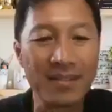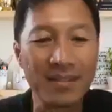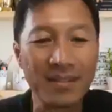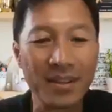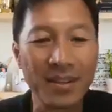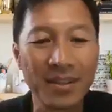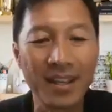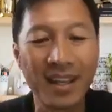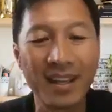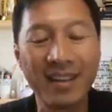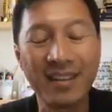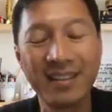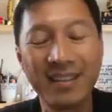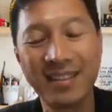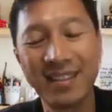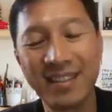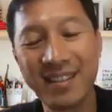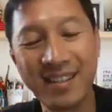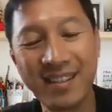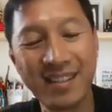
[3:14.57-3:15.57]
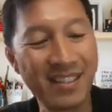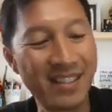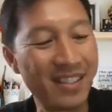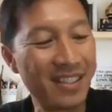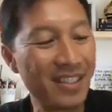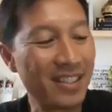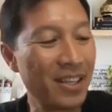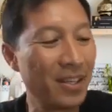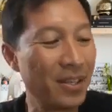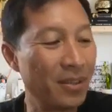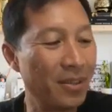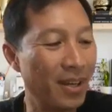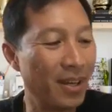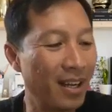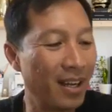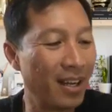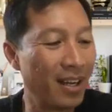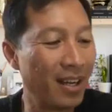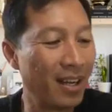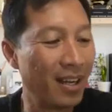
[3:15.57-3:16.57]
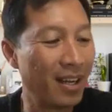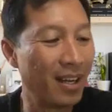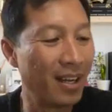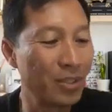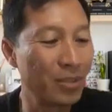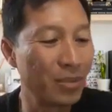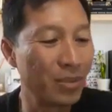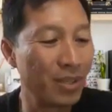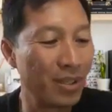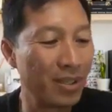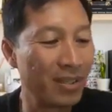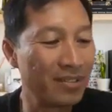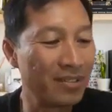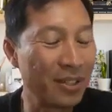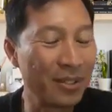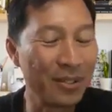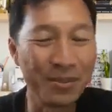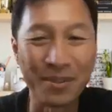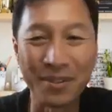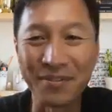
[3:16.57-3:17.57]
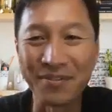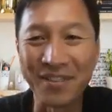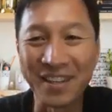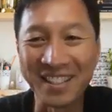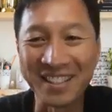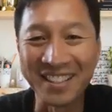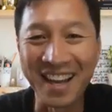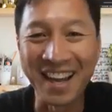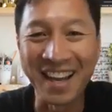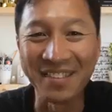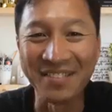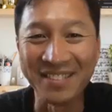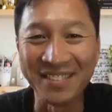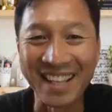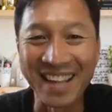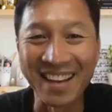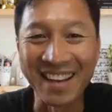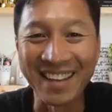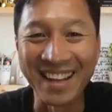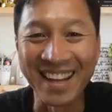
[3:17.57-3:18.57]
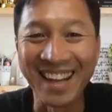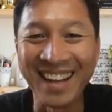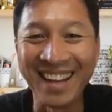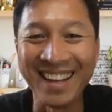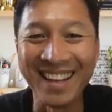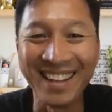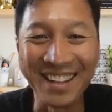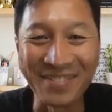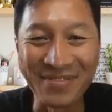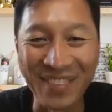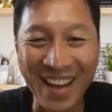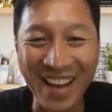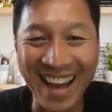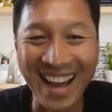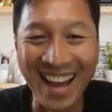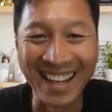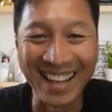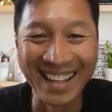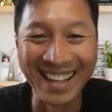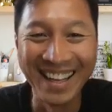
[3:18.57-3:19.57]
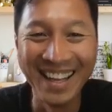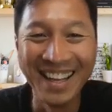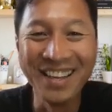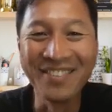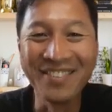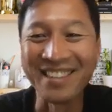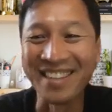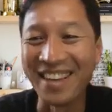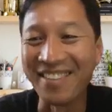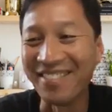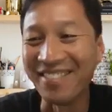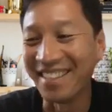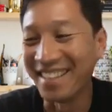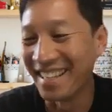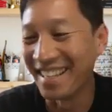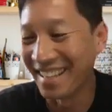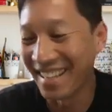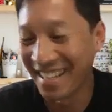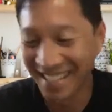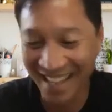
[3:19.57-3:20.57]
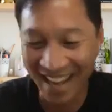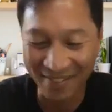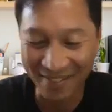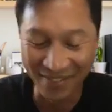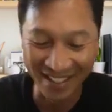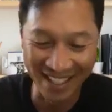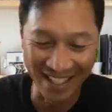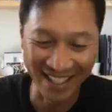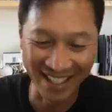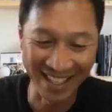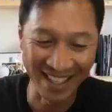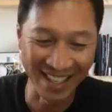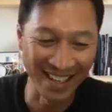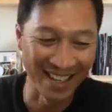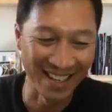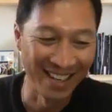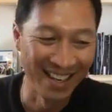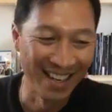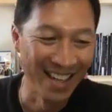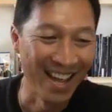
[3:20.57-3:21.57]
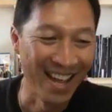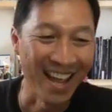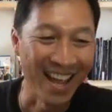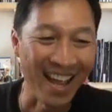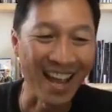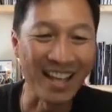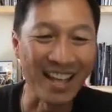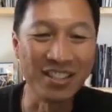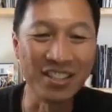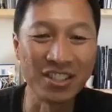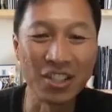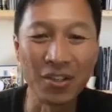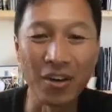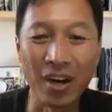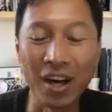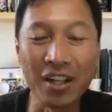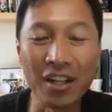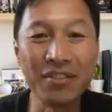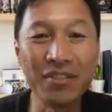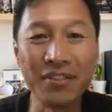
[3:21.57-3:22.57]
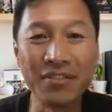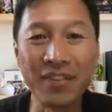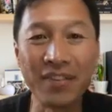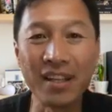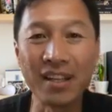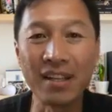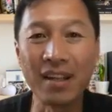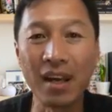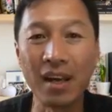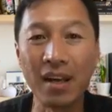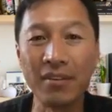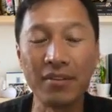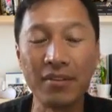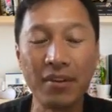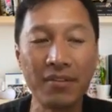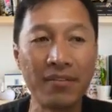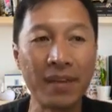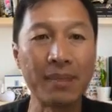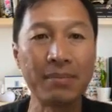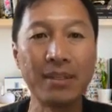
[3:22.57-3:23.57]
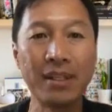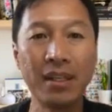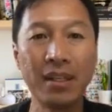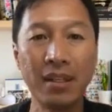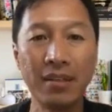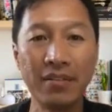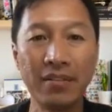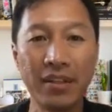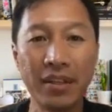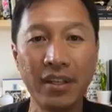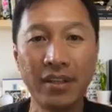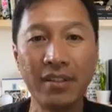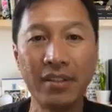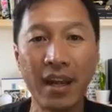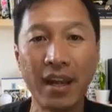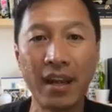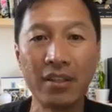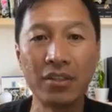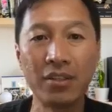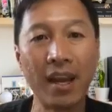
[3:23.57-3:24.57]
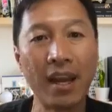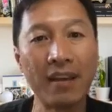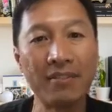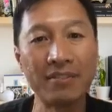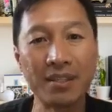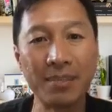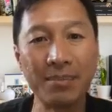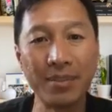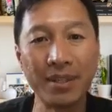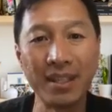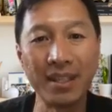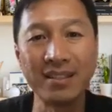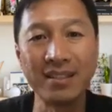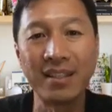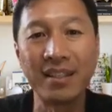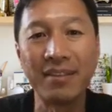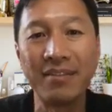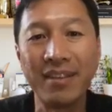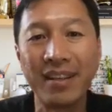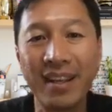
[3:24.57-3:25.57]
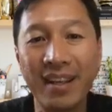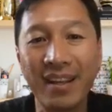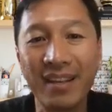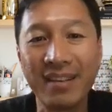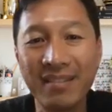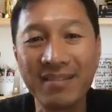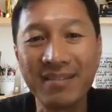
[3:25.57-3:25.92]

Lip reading: Okay. So those were fun times. Now that I look back with everything that's happening here, and so all of your family live here now. You have siblings and everything.